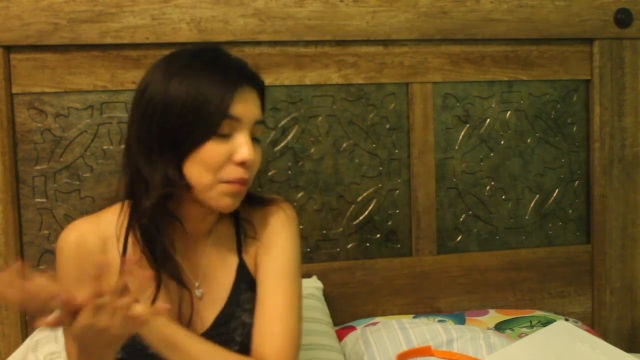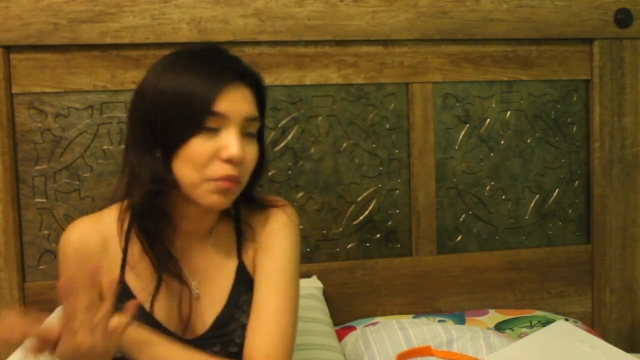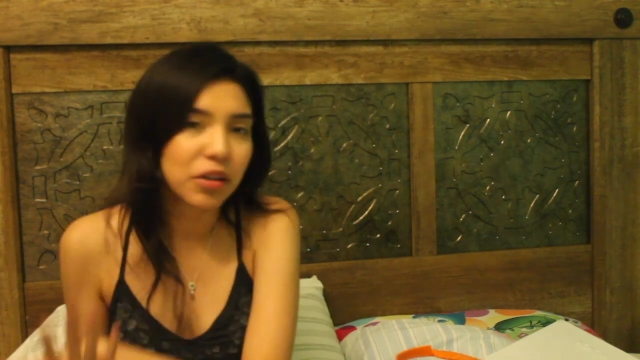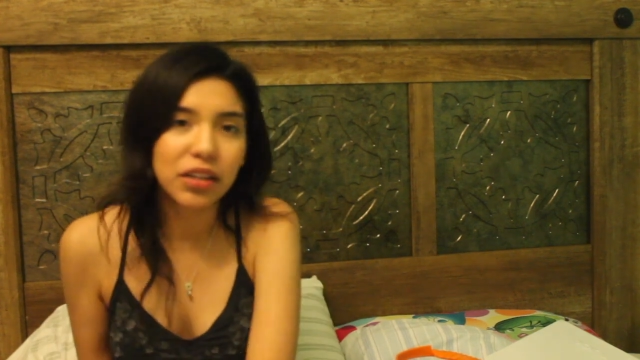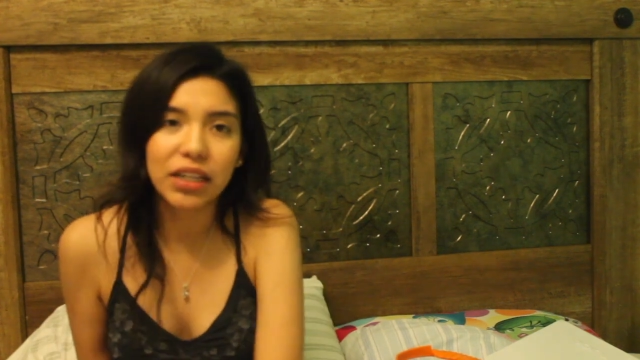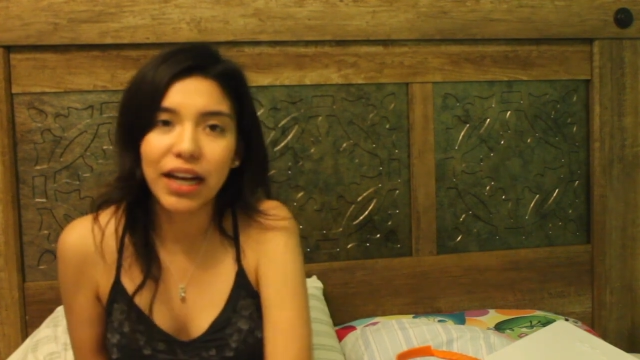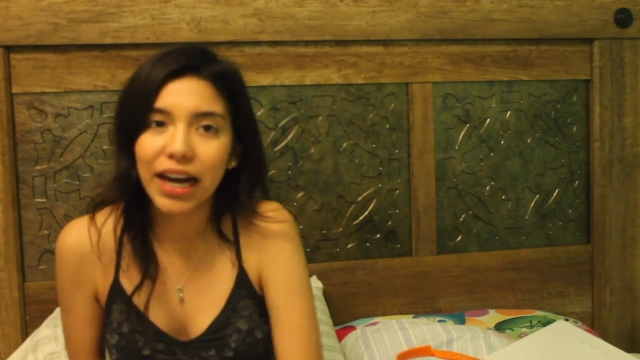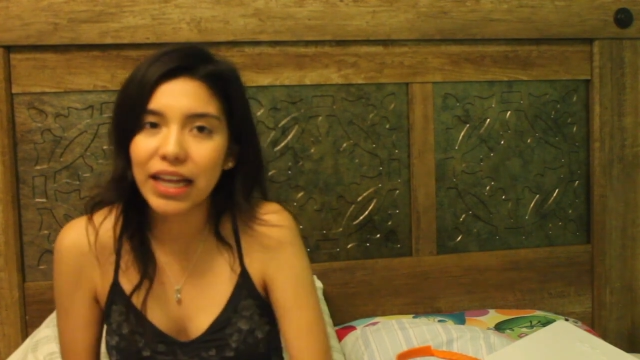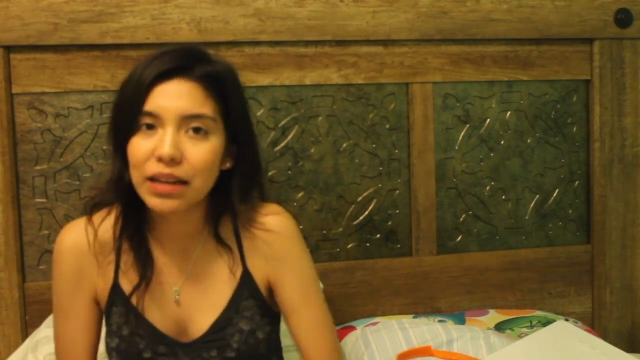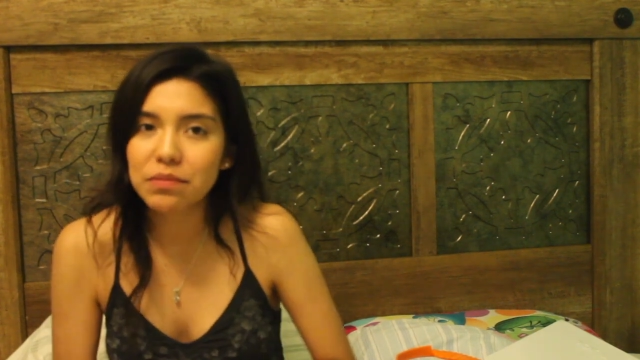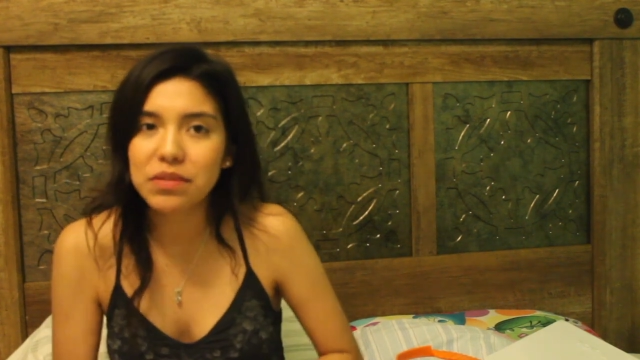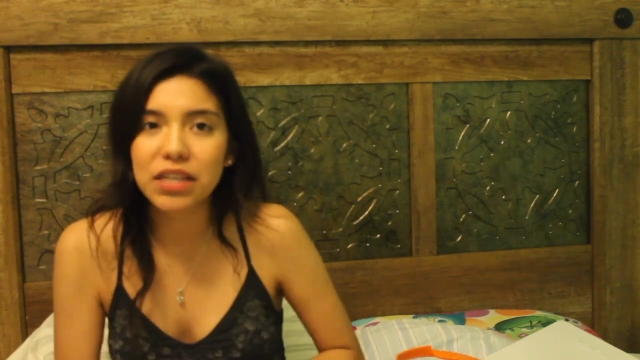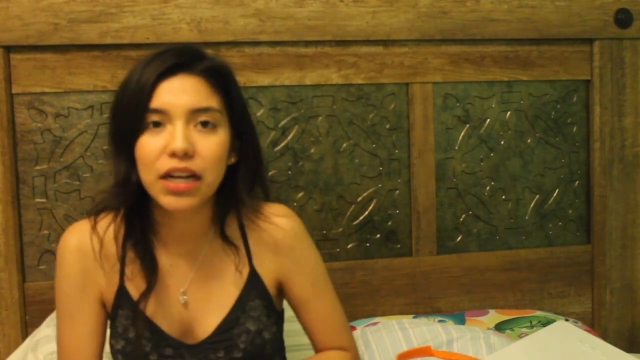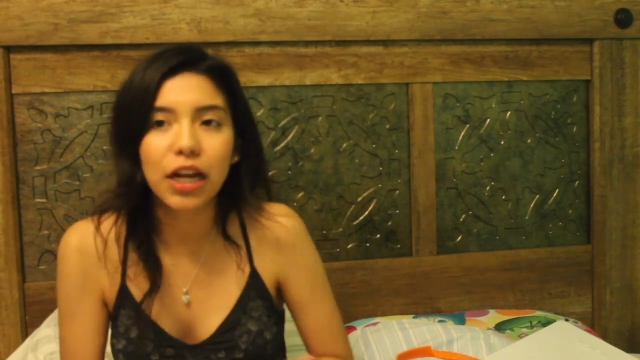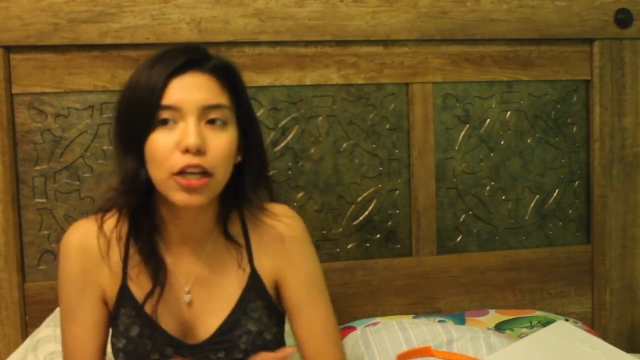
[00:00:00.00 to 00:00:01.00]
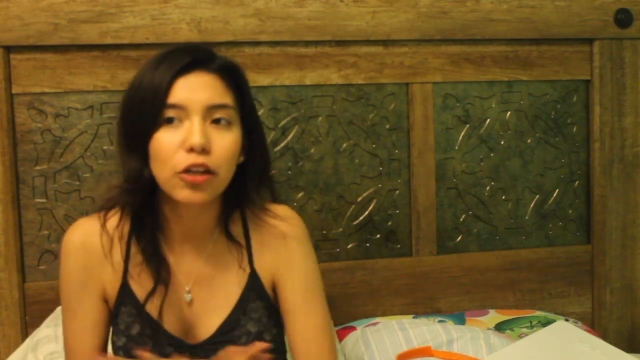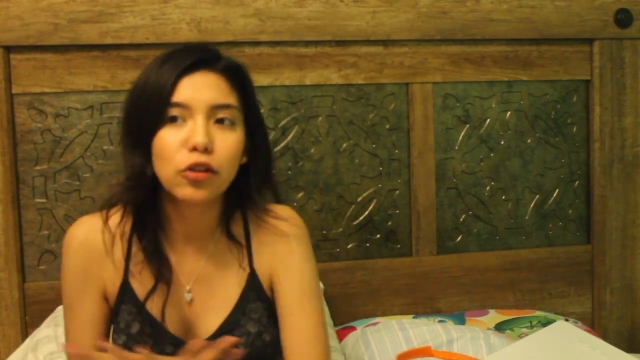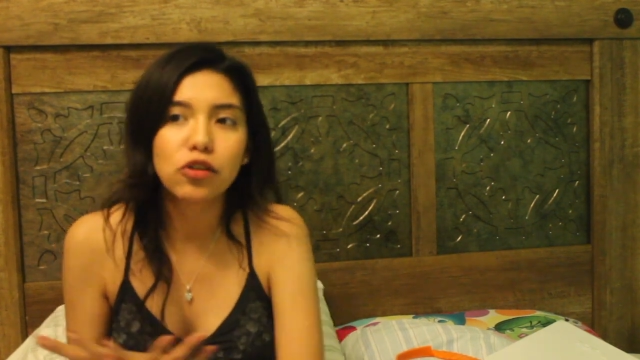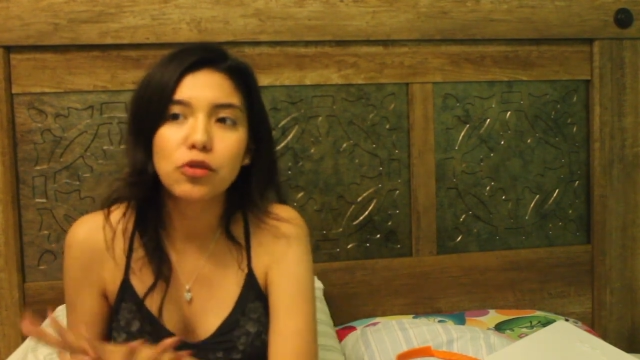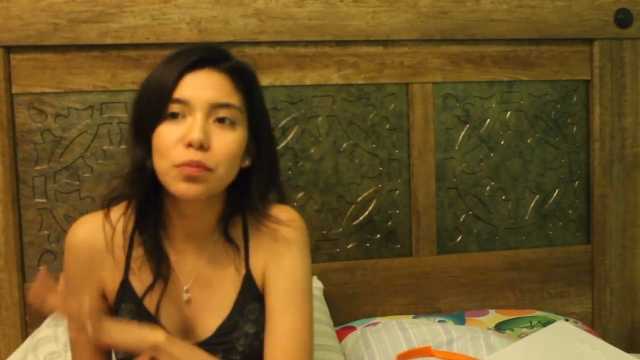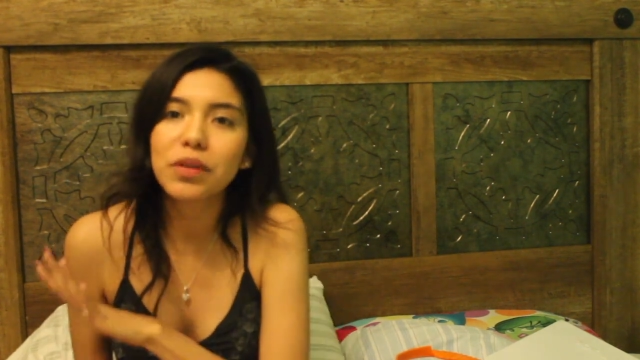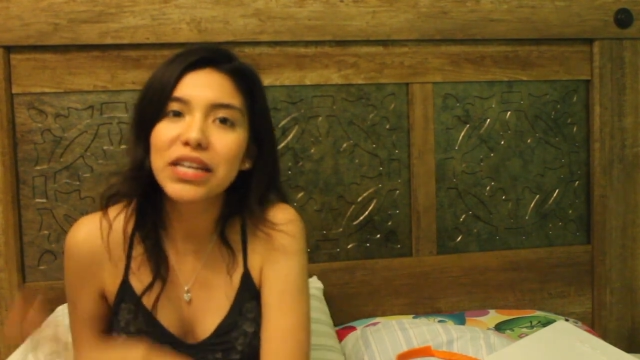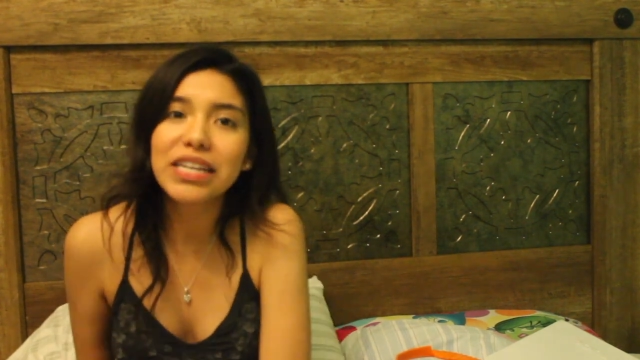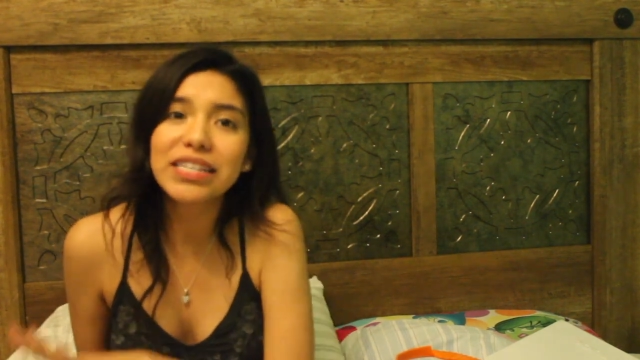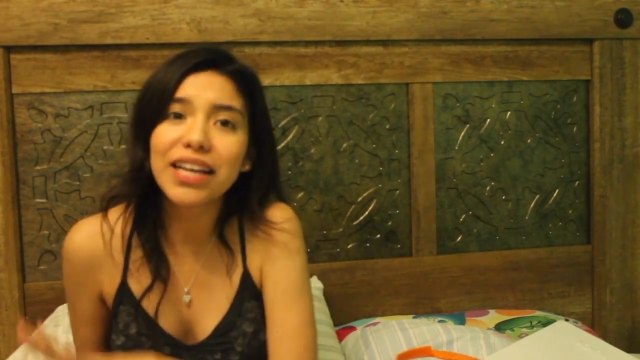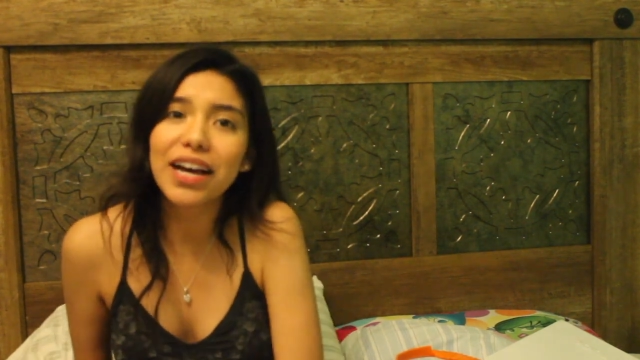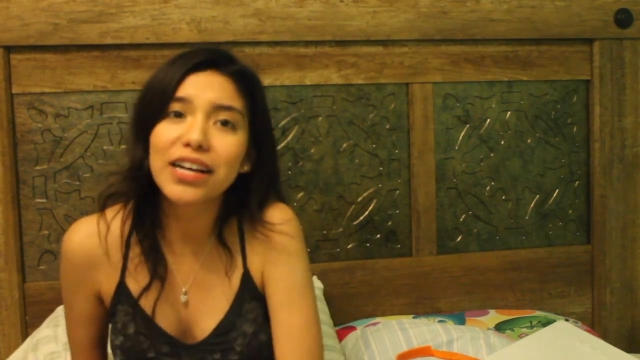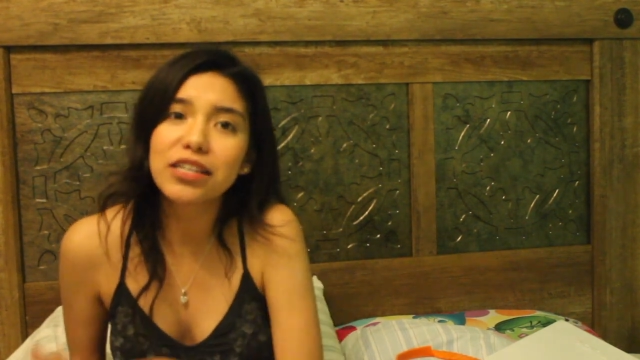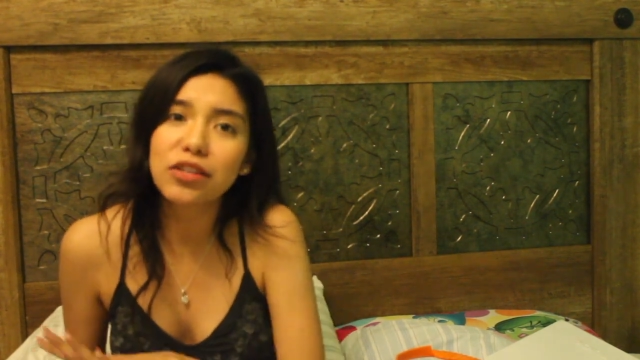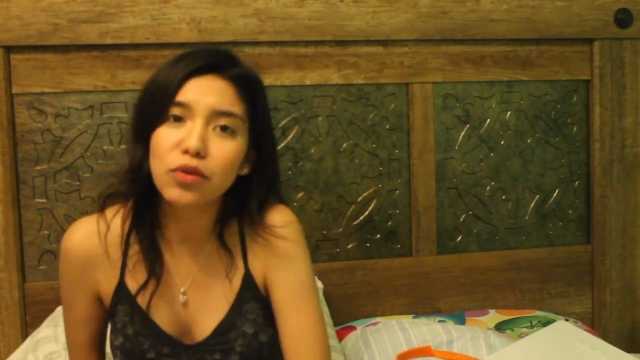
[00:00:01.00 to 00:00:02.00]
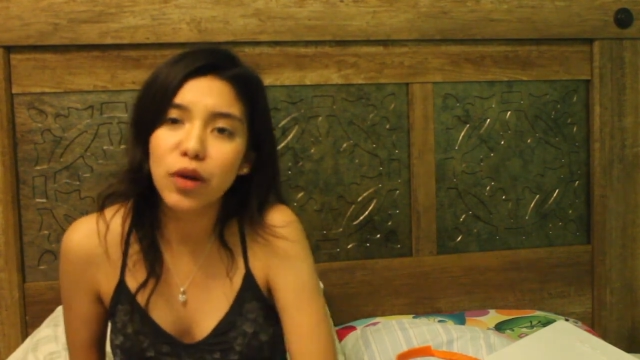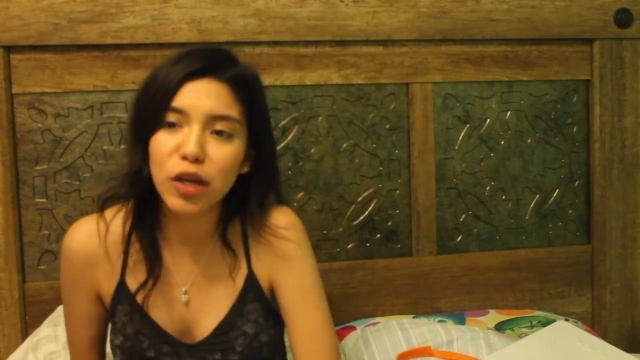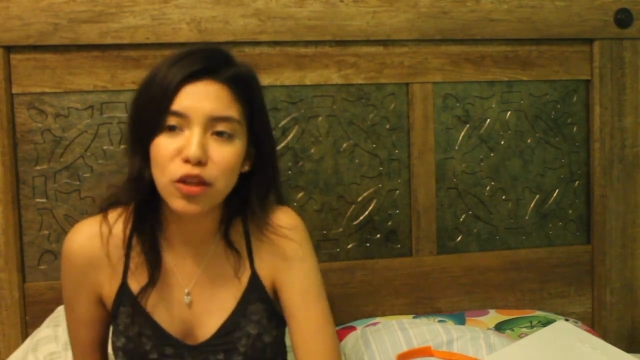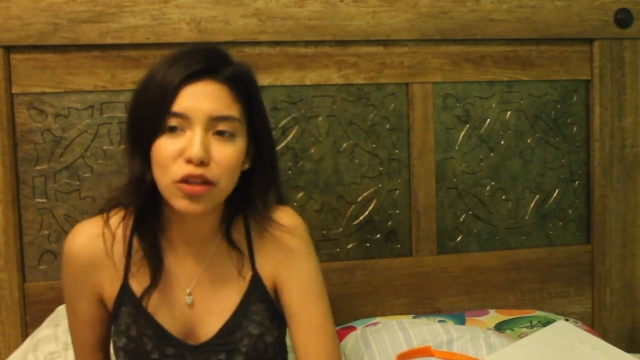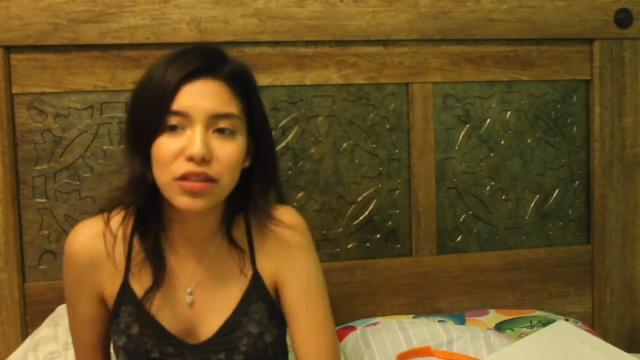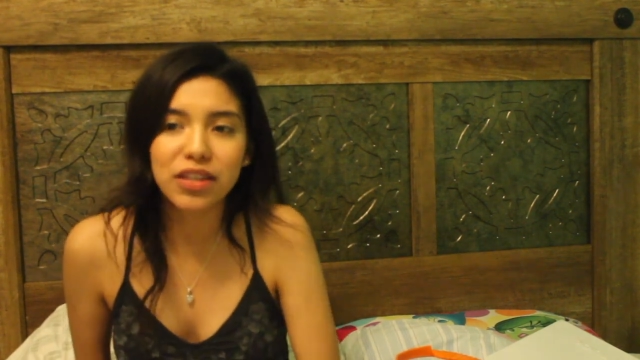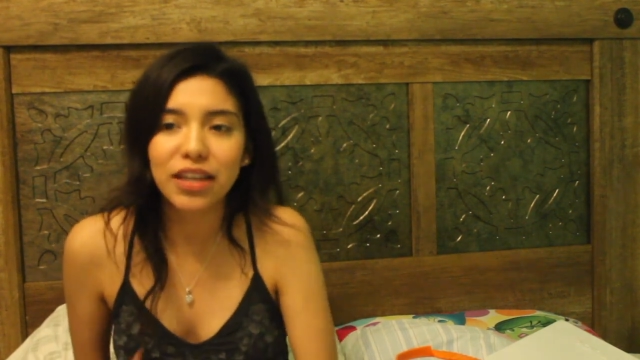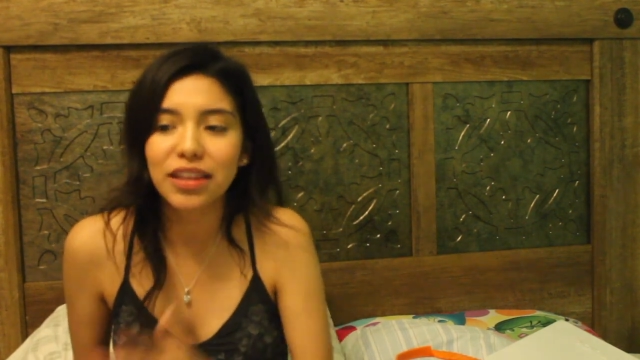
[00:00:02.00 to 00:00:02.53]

about the items that I use, please ask questions.